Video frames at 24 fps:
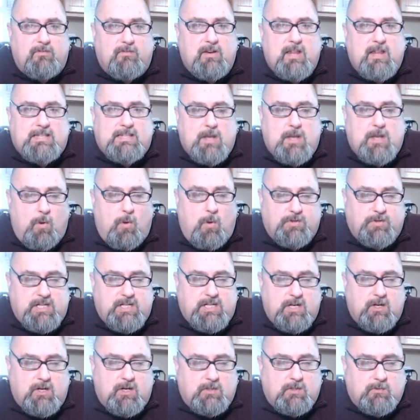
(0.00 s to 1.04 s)
You know, that's an old
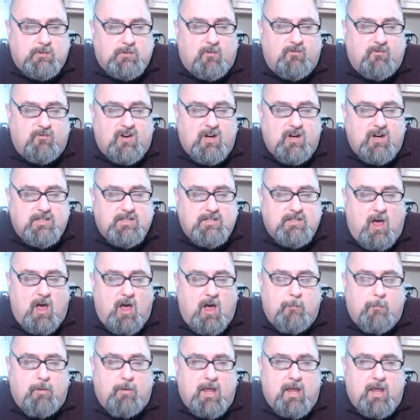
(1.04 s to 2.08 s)
Tears for Fears
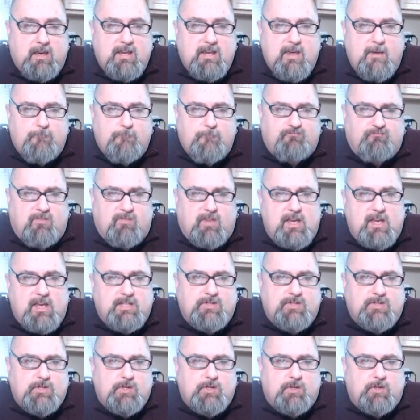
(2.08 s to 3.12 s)
song, but
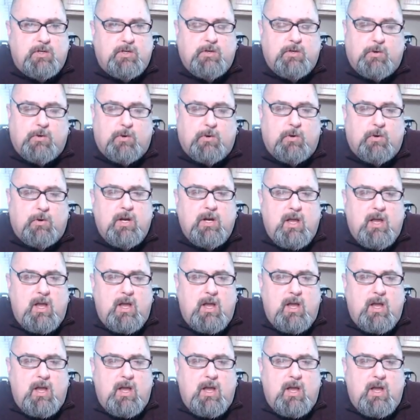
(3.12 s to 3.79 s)
it's true.